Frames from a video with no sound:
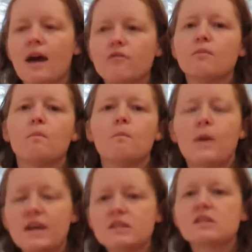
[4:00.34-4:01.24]
have
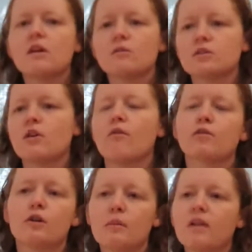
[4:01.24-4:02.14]
bass notes
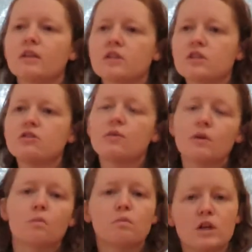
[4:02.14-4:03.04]
over a melody. So you do
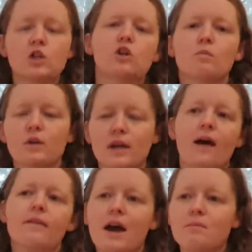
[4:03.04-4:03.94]
want to make sure to bring
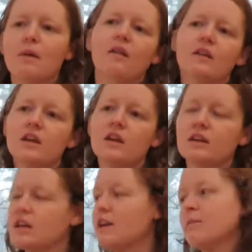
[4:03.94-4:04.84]
out that melody
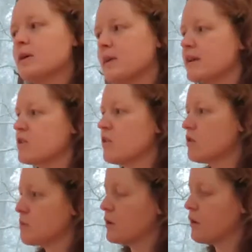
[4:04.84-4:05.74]
and keep the bass
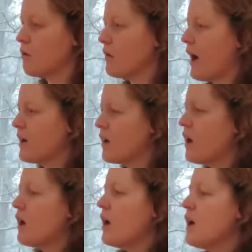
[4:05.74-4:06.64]
notes below that.
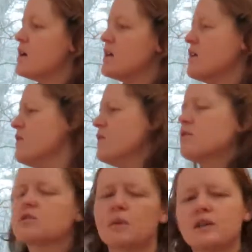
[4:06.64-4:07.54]
In
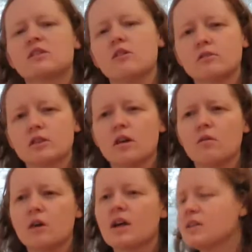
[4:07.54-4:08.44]
those bass notes,
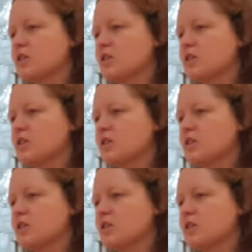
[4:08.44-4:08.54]
though,